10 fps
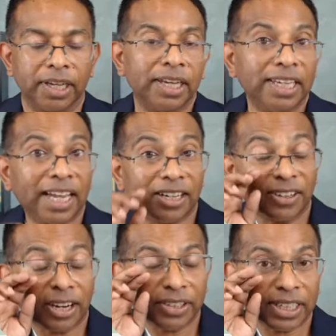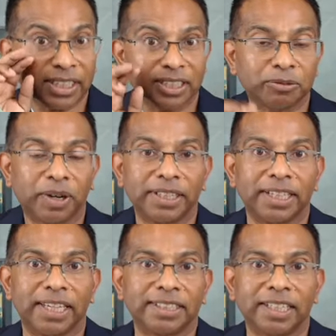Yeah, look, I reckon this is one
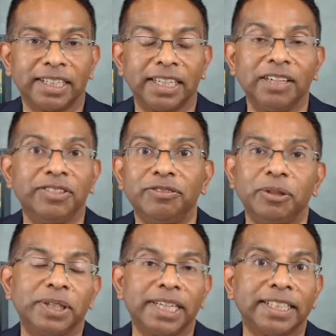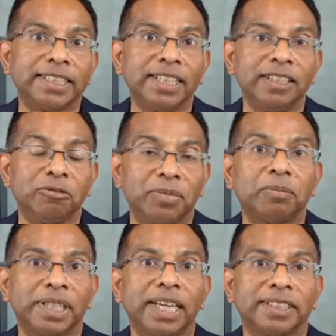that even if you were guessing, you'd
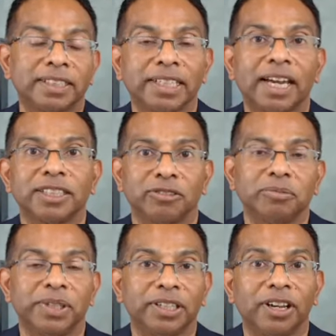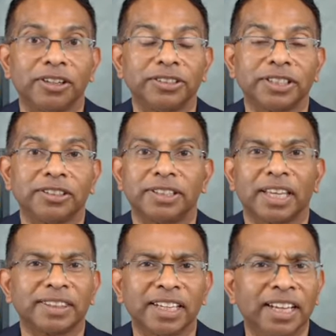probably guess that the answer was pretty low. So
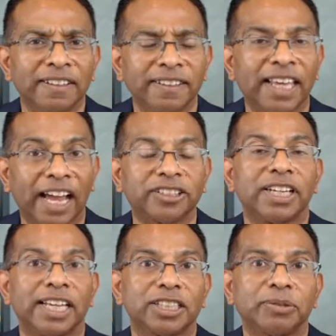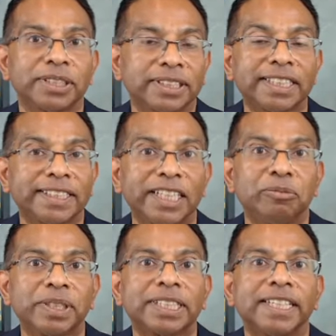I think the actual answer was
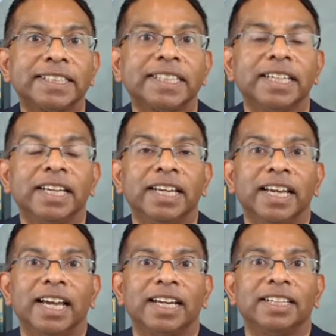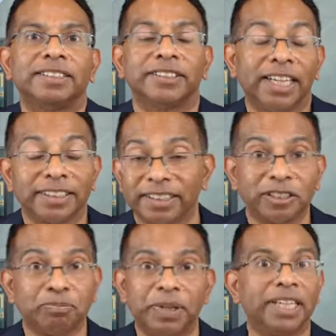16%. So yes, there's
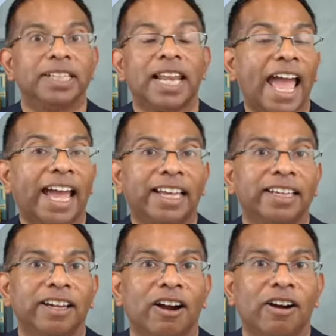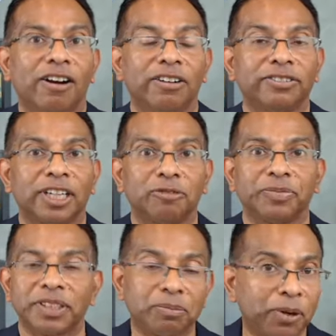a big lack of
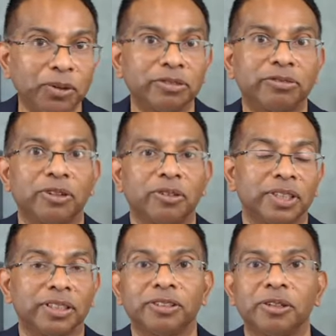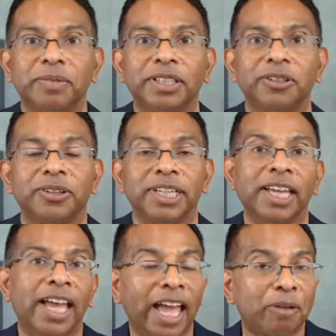support for it through mentoring.
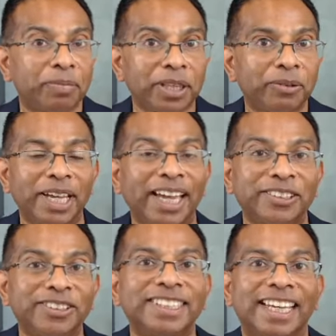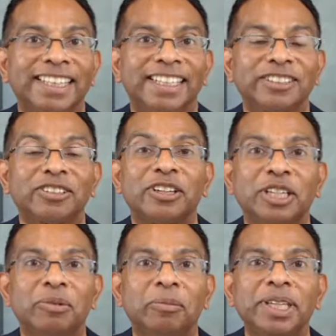And by the way, I should say that it's not only
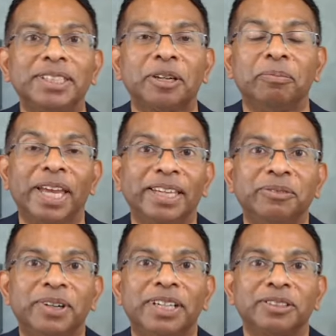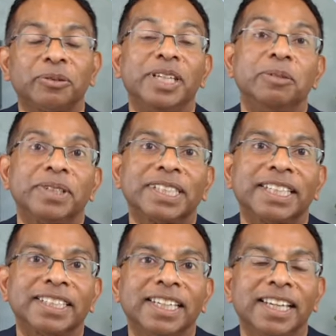women, so men were
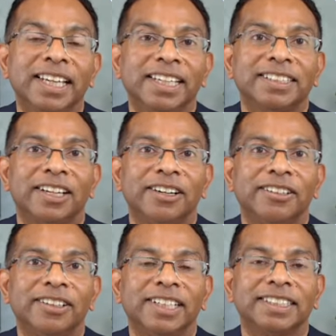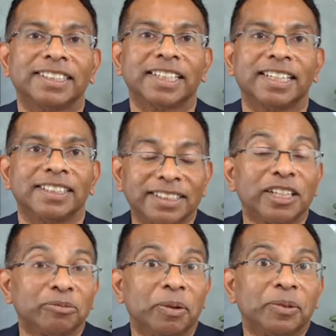20%. So it's
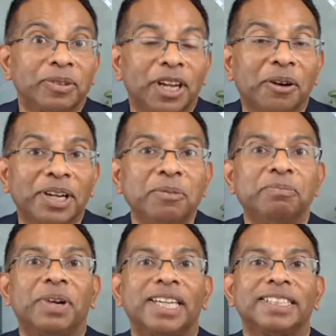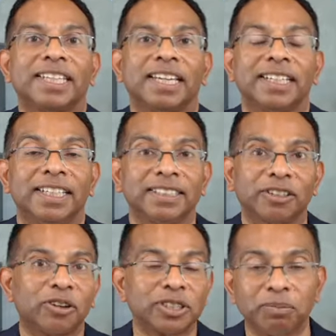still, women were lower, but it's
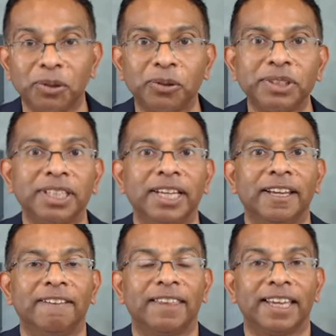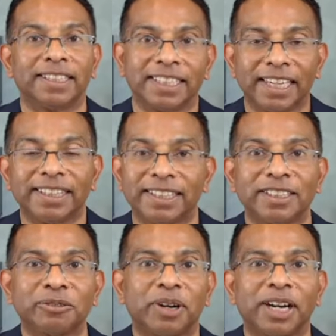across the board that, again, this
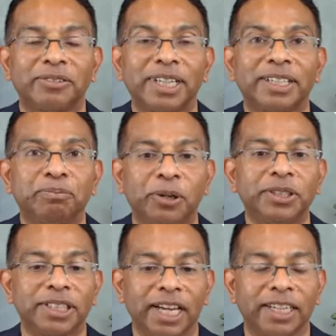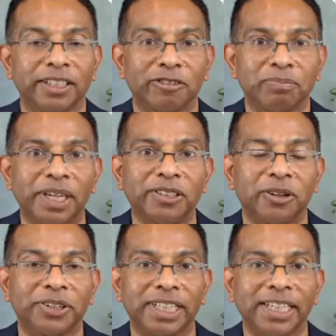is why I really push the idea of
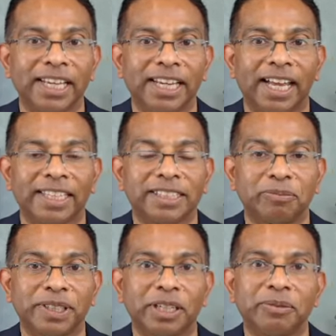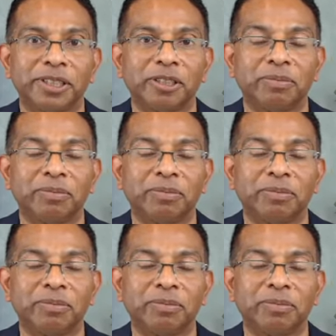mentoring as something that we should